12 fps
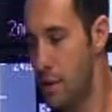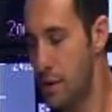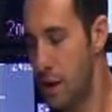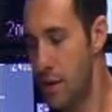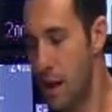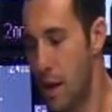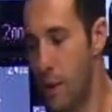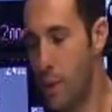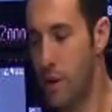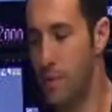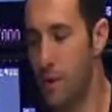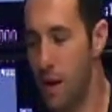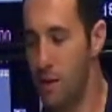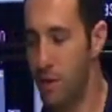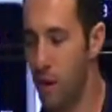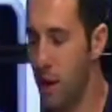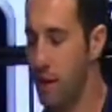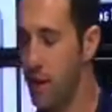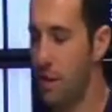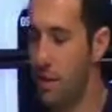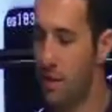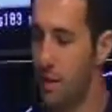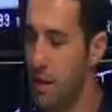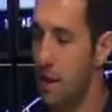That's how I would advise flying
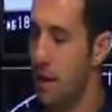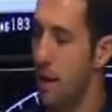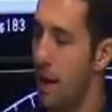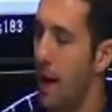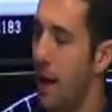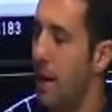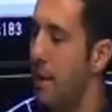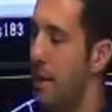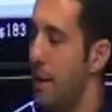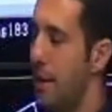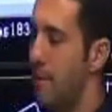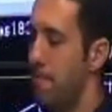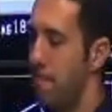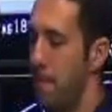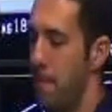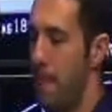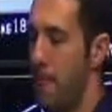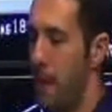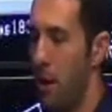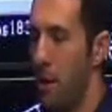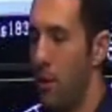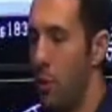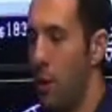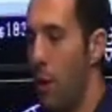this. And um,
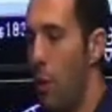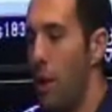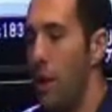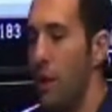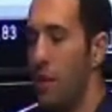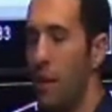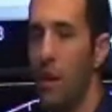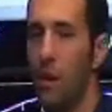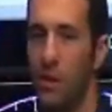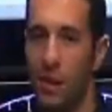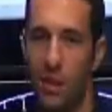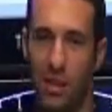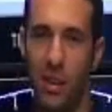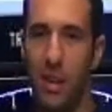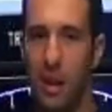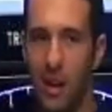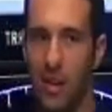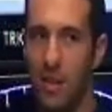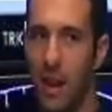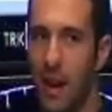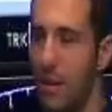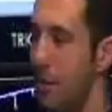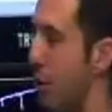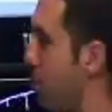what I want you to see is
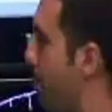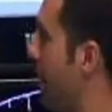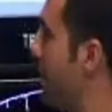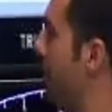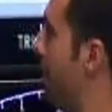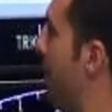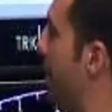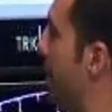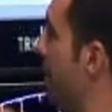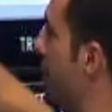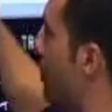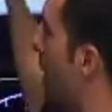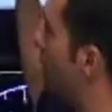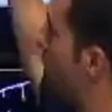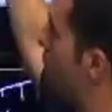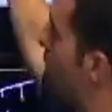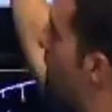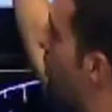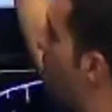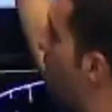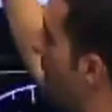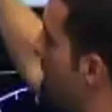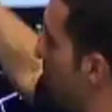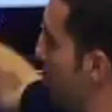that despite the fact that there's now two
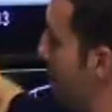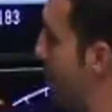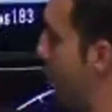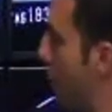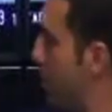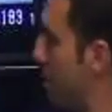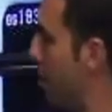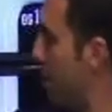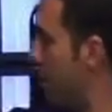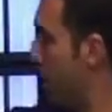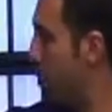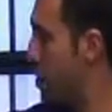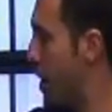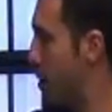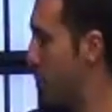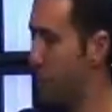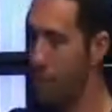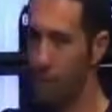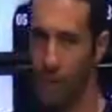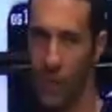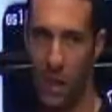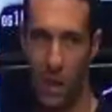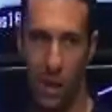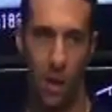autopilots, it still says single channel,
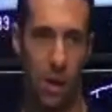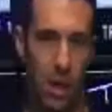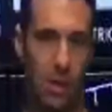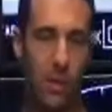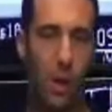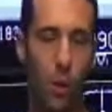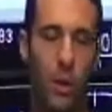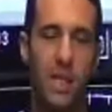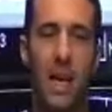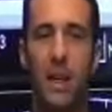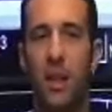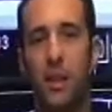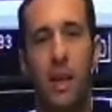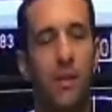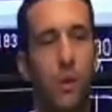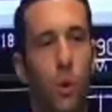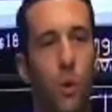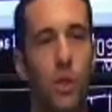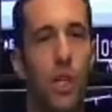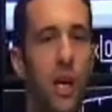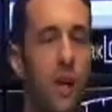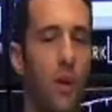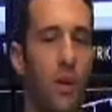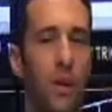even though we technically have dual
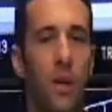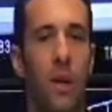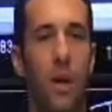channel.